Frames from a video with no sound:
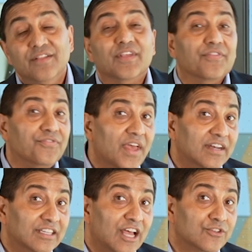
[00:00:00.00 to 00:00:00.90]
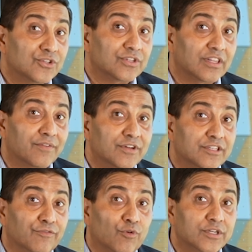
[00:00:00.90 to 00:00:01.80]
that then allows you to leverage
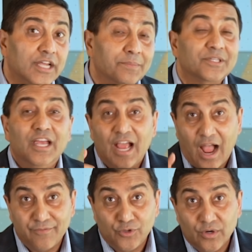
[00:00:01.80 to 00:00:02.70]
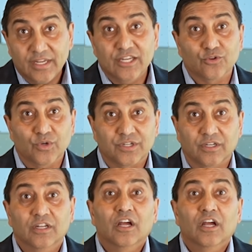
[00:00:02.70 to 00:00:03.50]
the 4 types of your intuition